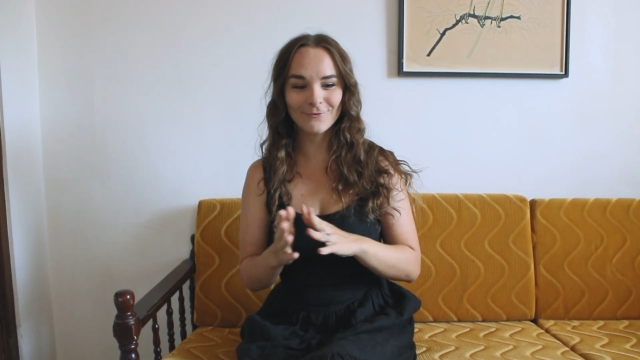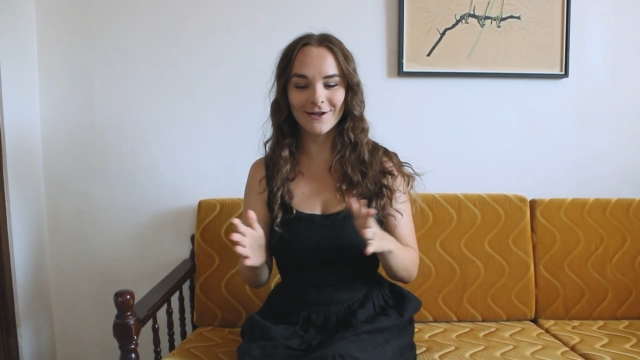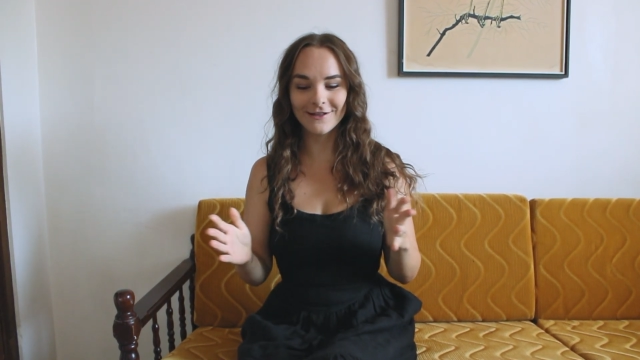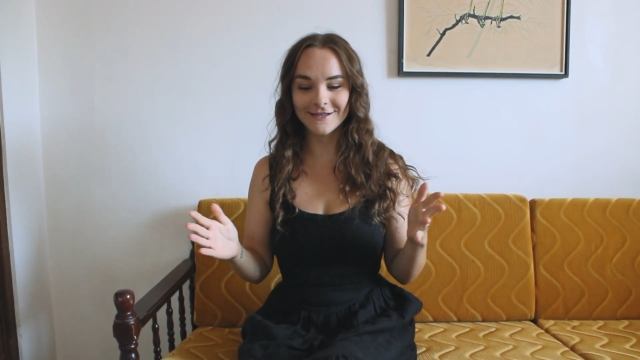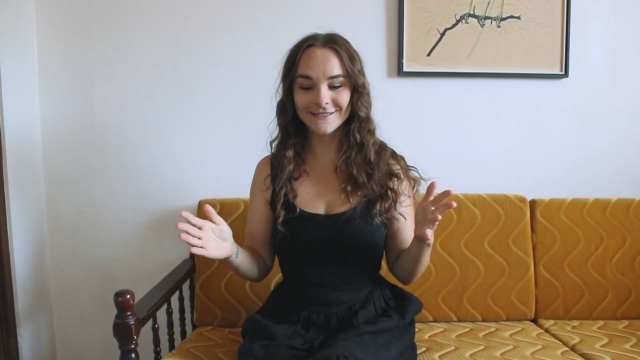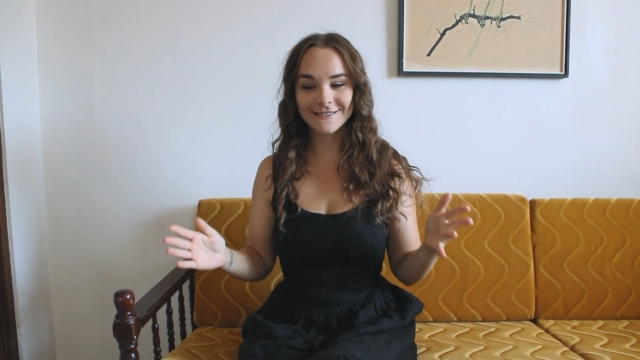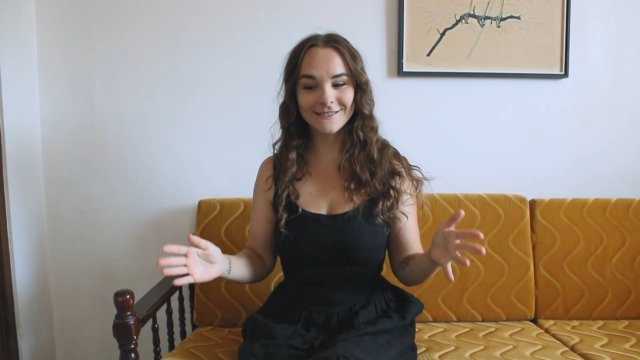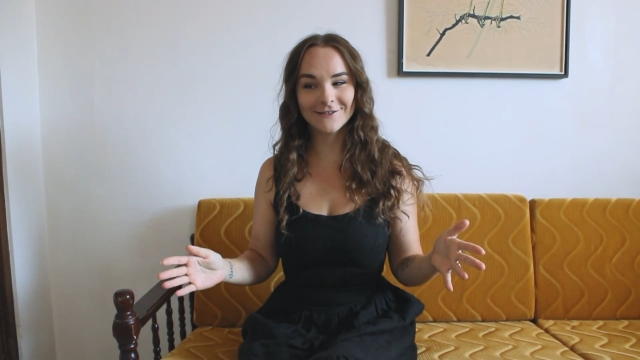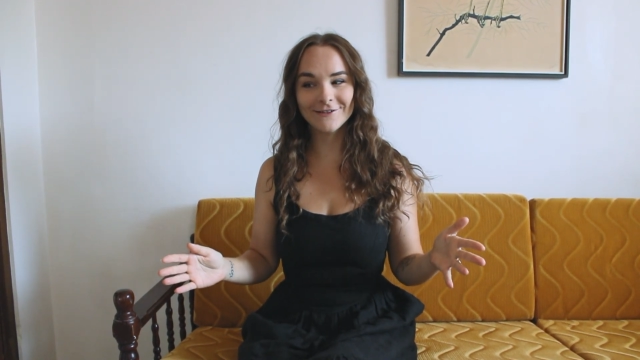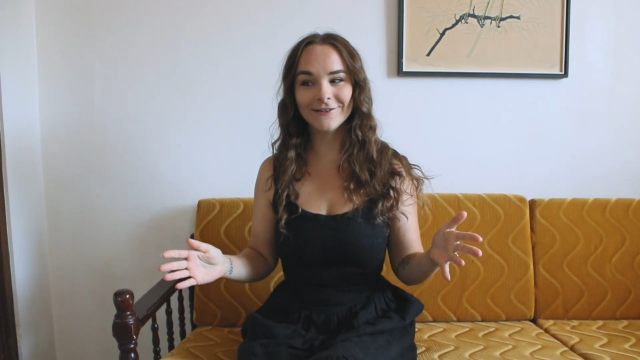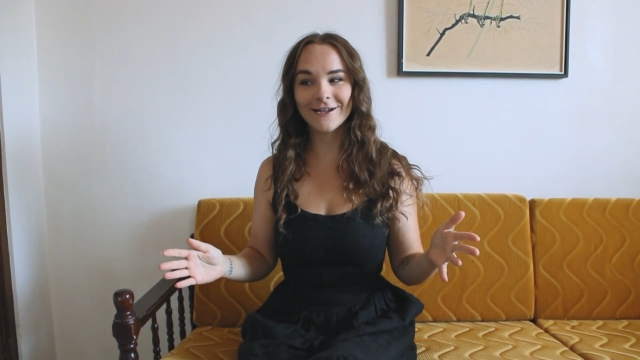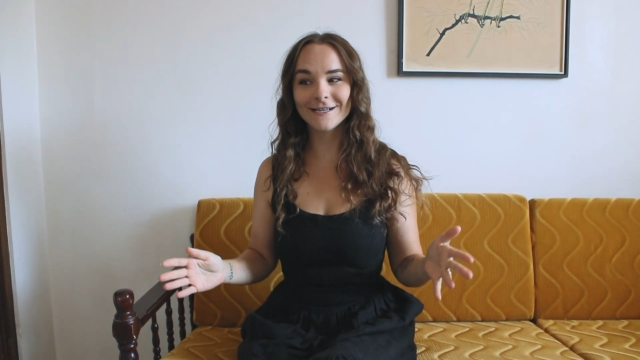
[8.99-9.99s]
while I
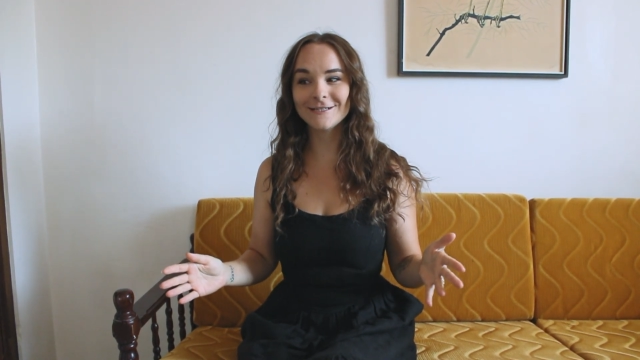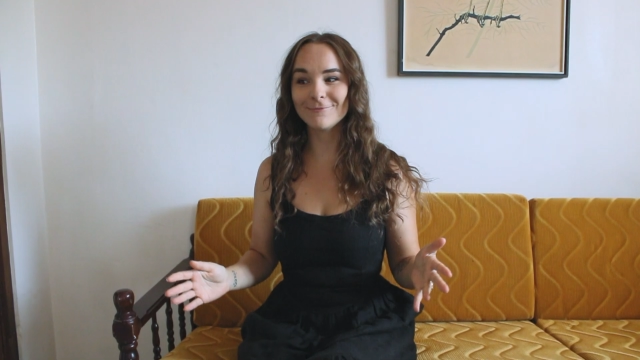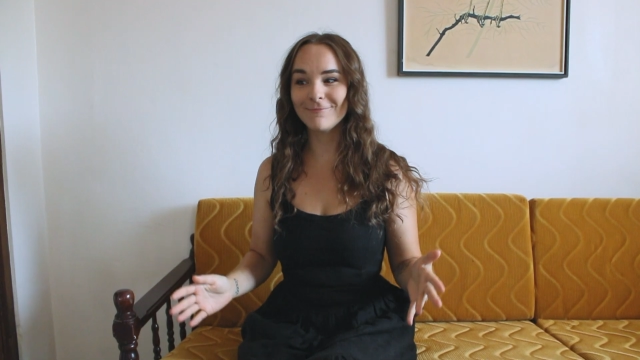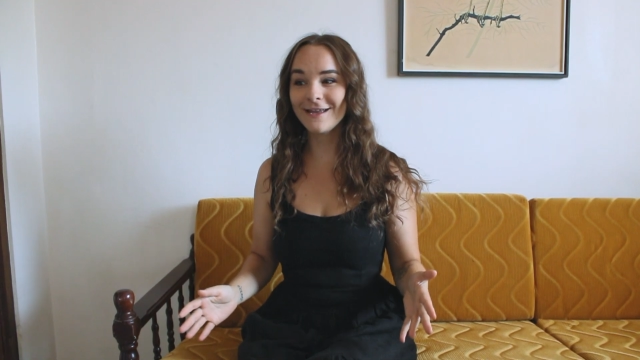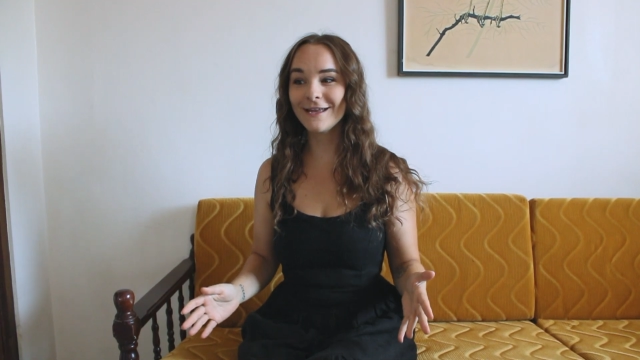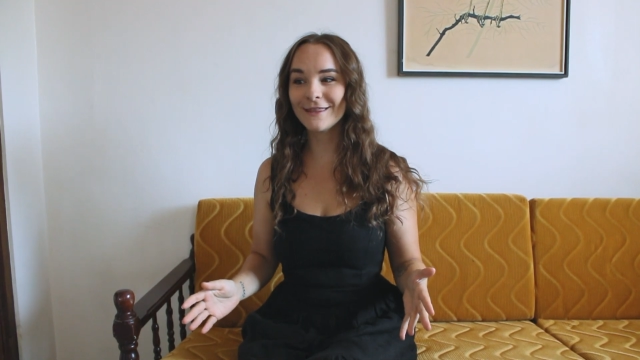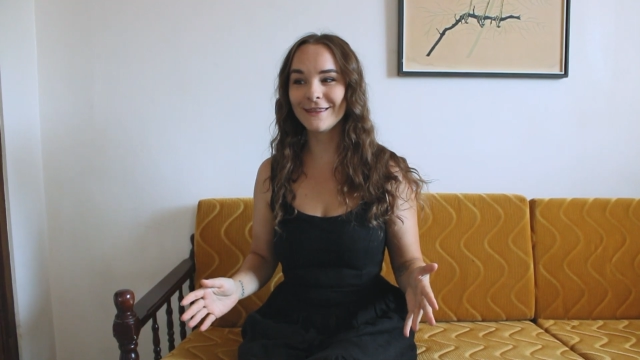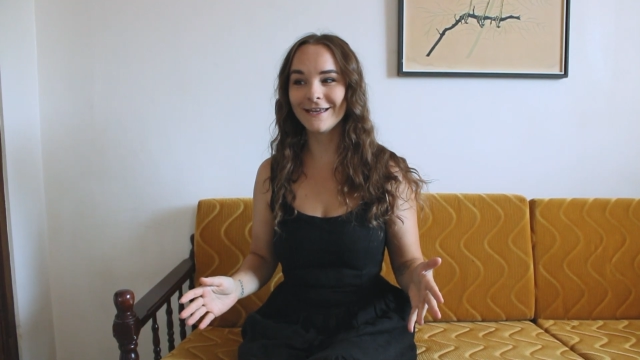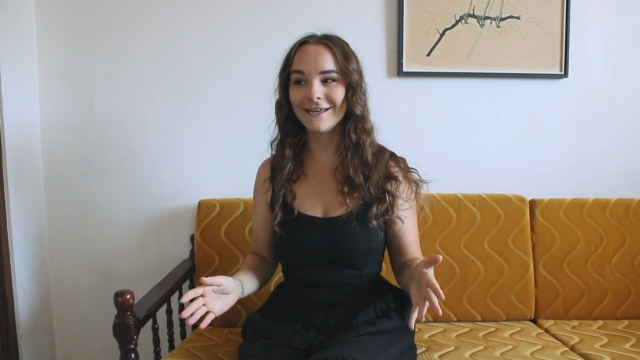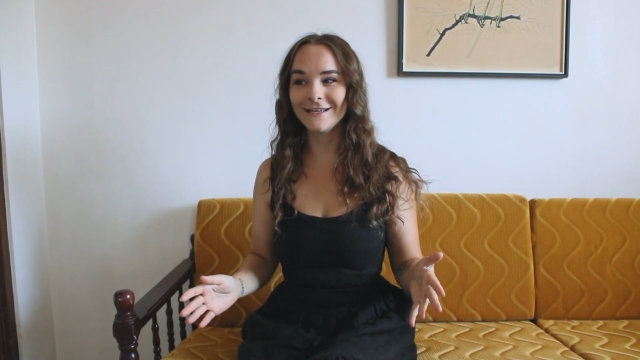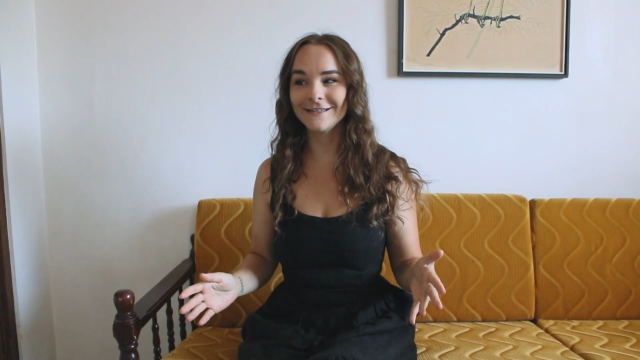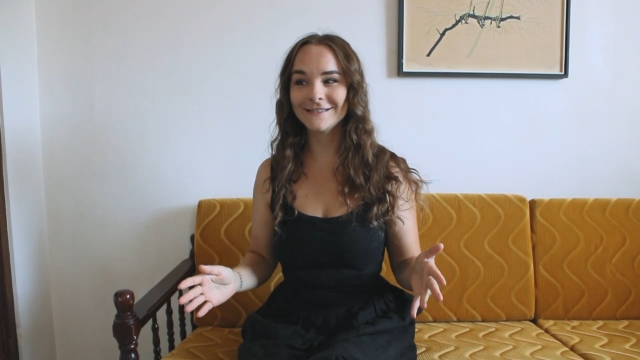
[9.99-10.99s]
still like to make
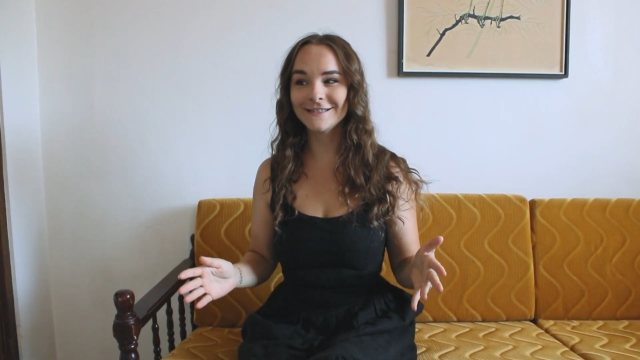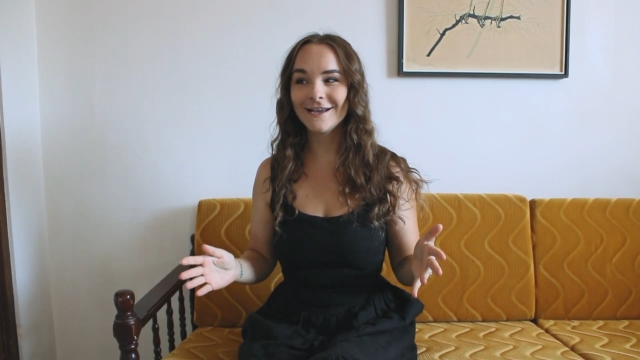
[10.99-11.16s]
things,